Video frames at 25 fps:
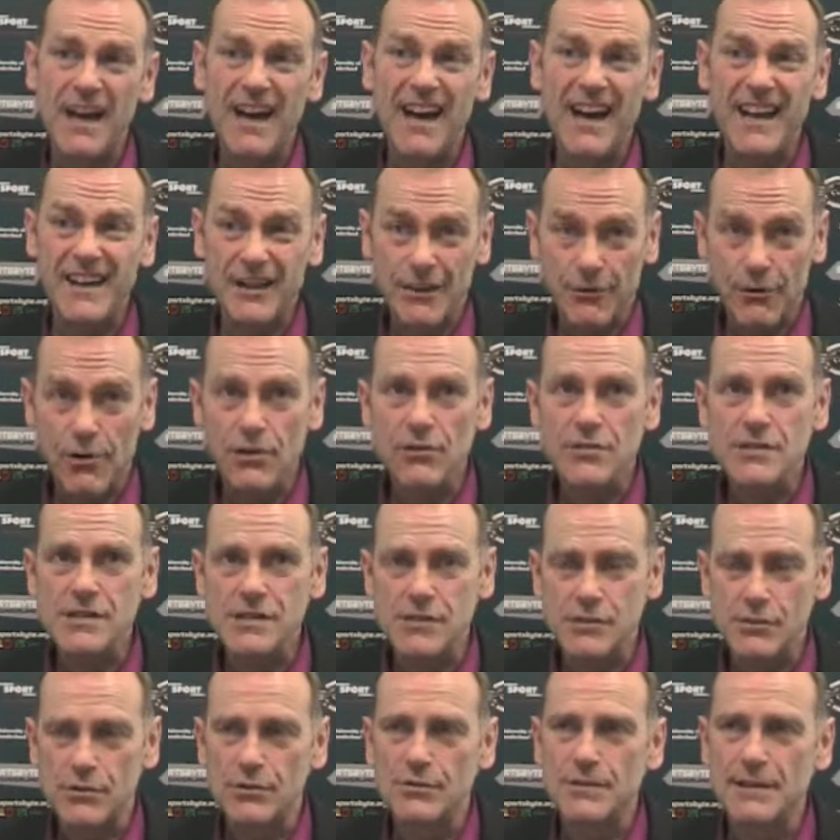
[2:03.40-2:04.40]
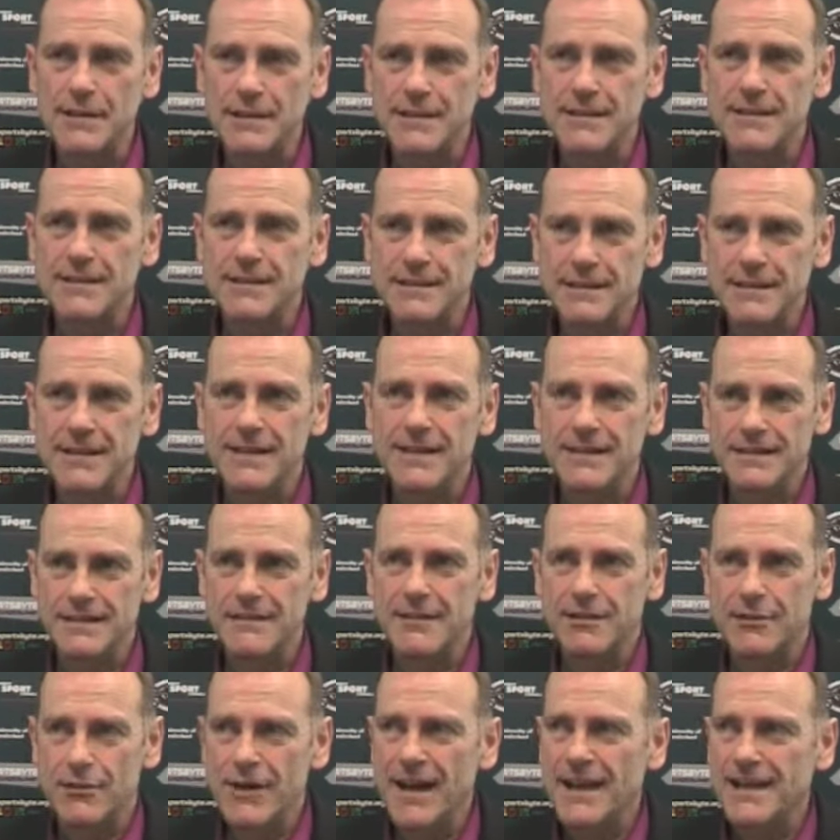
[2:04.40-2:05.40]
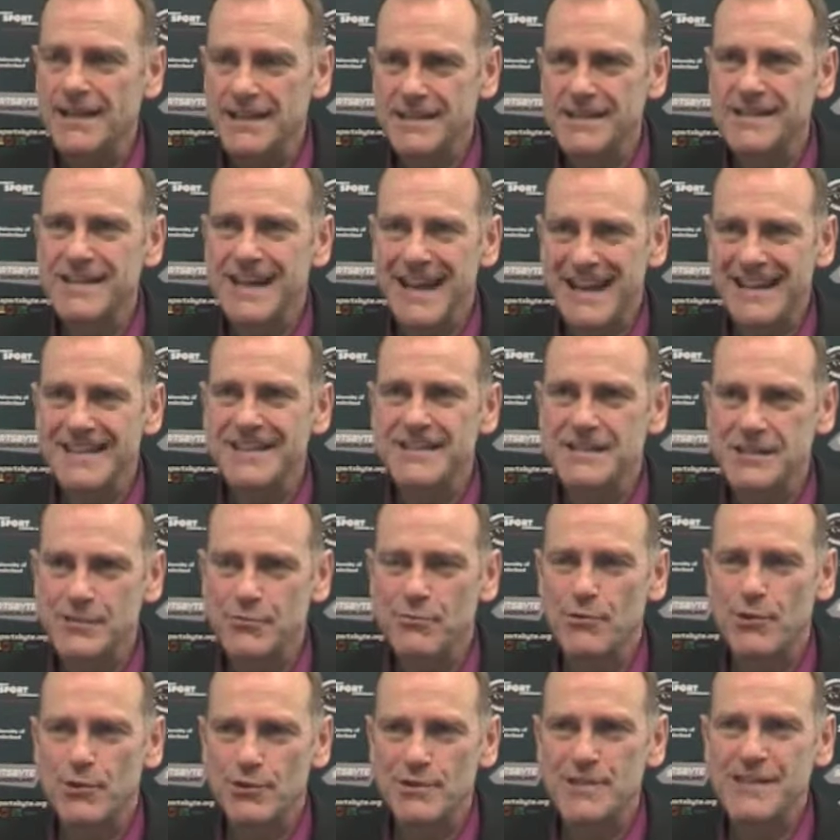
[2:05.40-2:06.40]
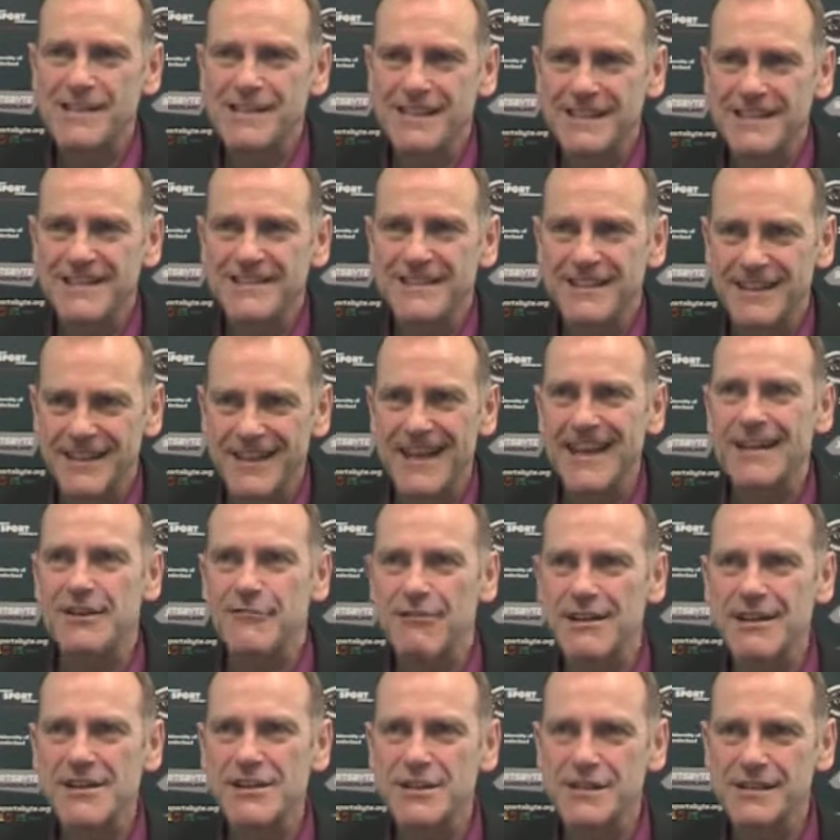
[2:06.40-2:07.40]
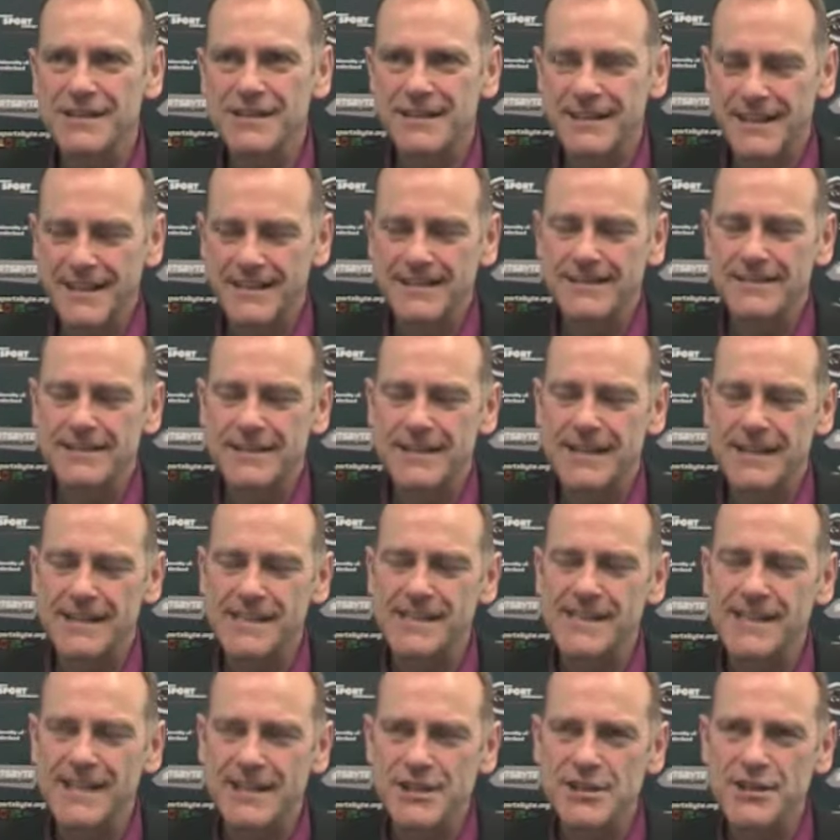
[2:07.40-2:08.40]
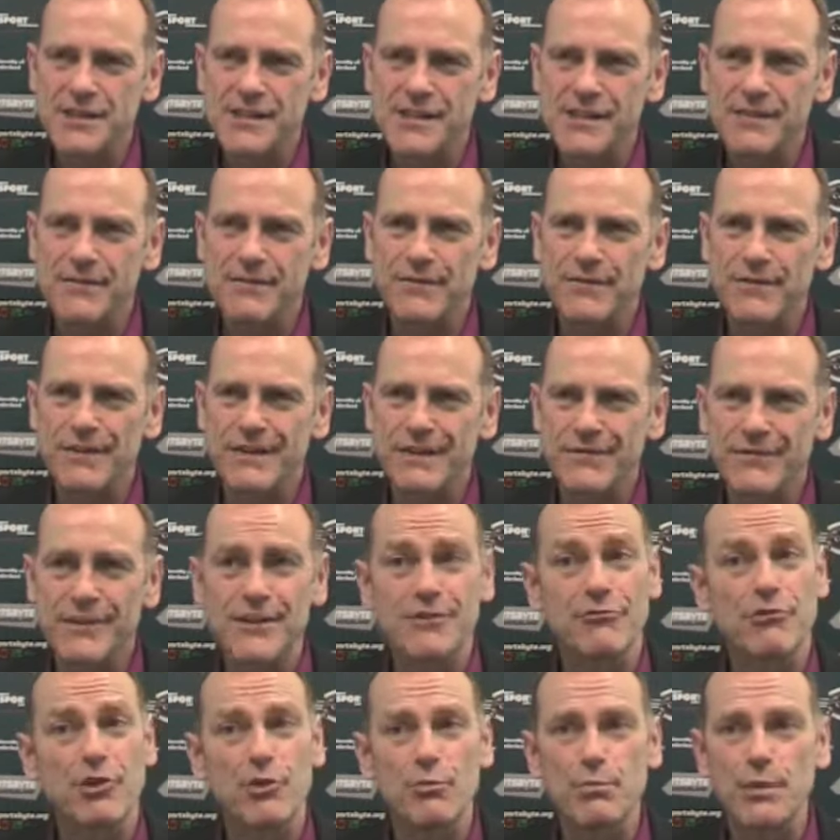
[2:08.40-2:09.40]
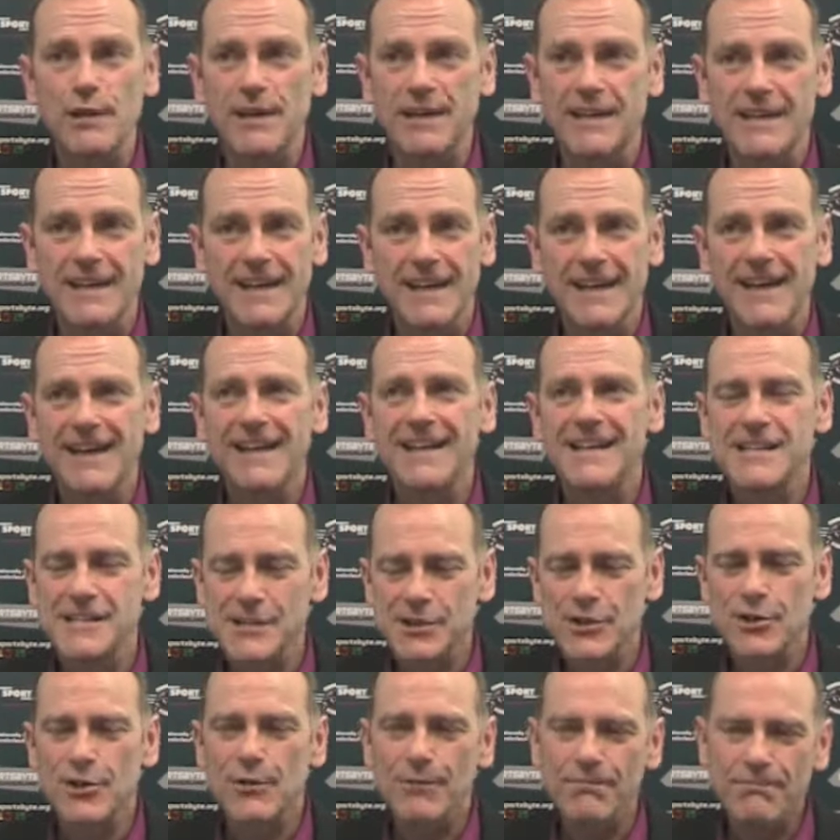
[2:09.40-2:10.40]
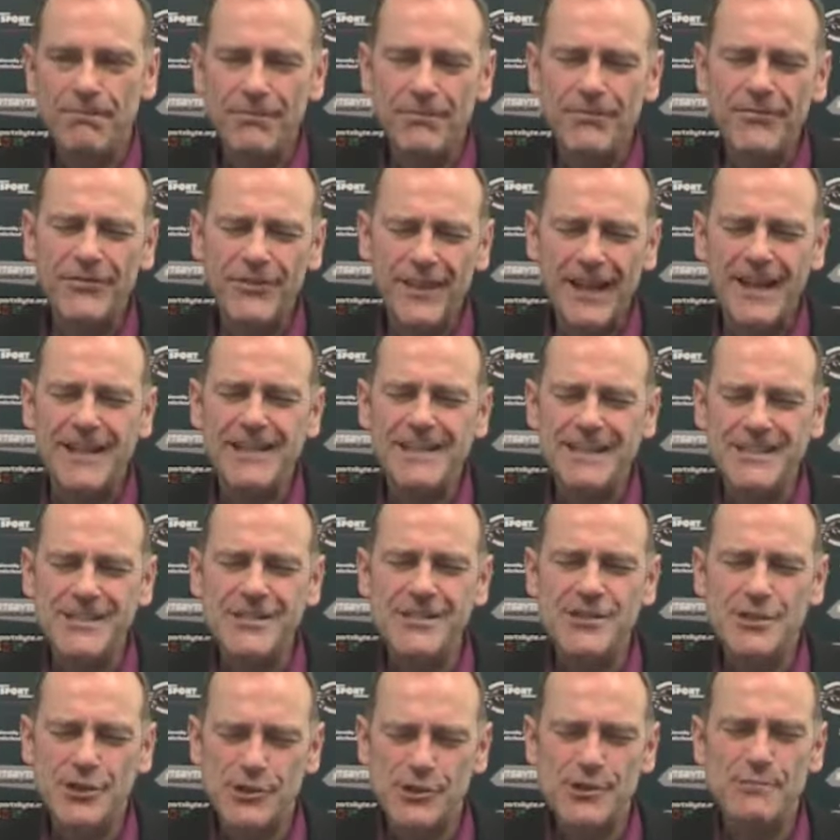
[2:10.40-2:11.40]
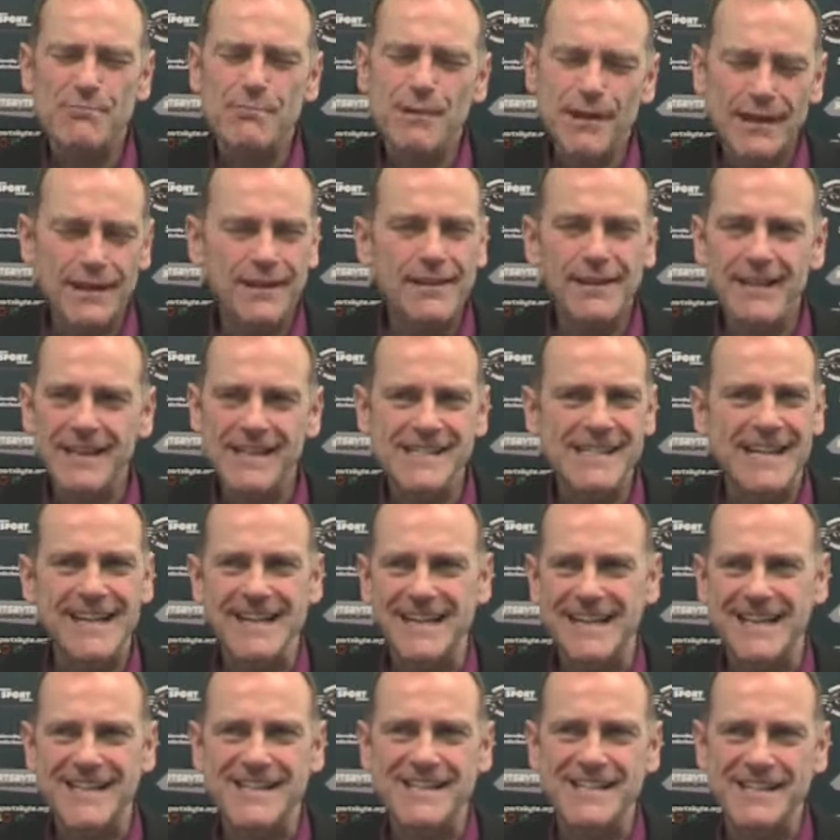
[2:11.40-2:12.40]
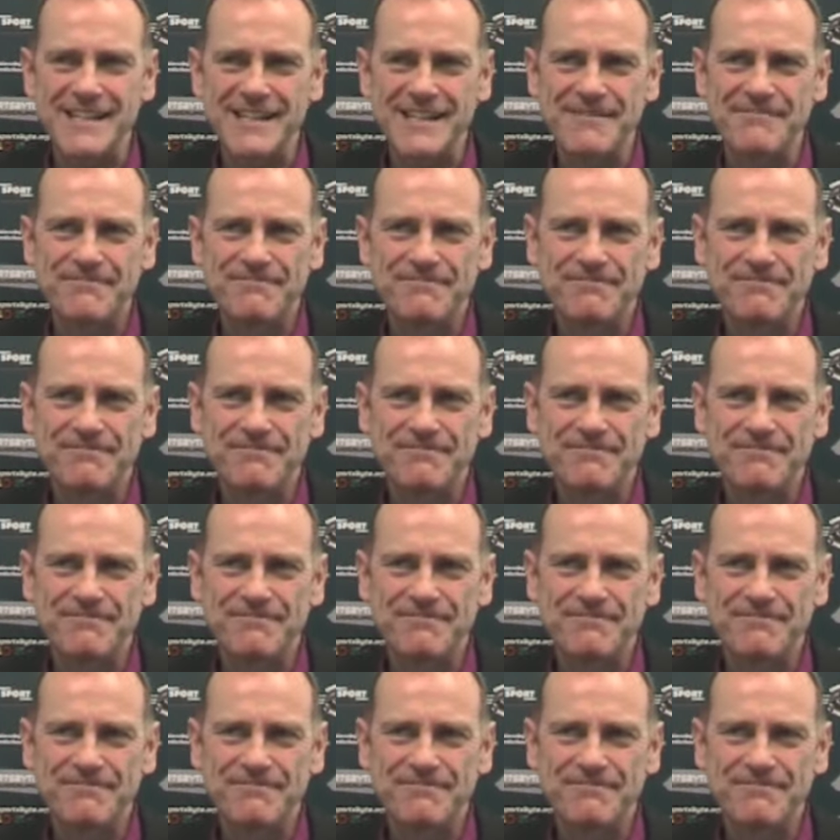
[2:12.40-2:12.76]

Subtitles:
and are also heading towards the latter stages of the Europa League. So that doesn't make things any easier.